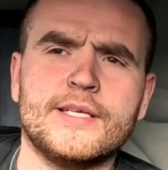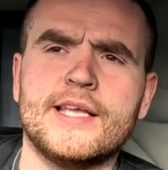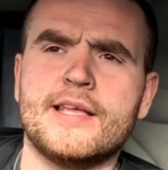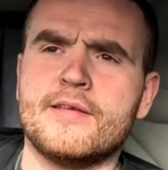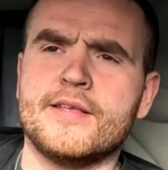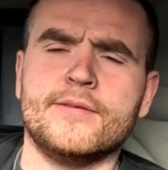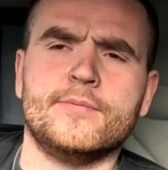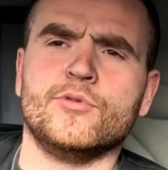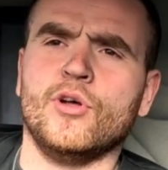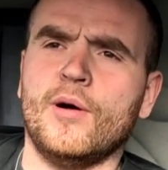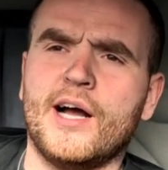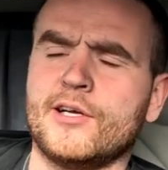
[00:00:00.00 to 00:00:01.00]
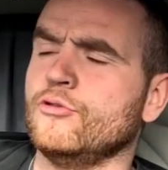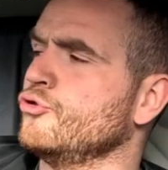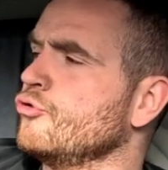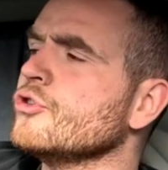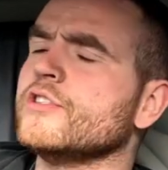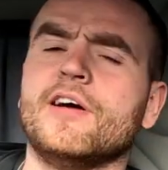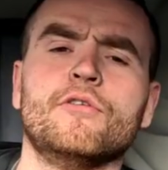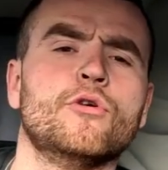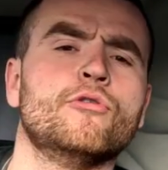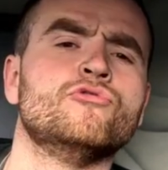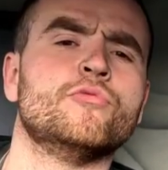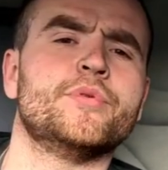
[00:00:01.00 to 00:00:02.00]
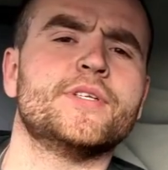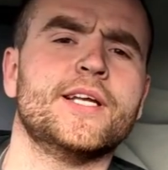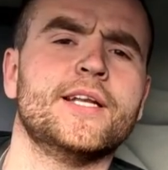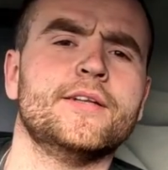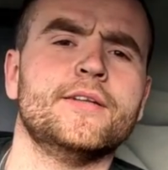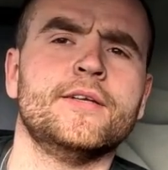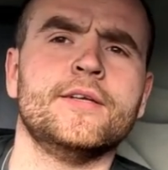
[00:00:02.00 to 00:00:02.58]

I can trust Aaron 100%.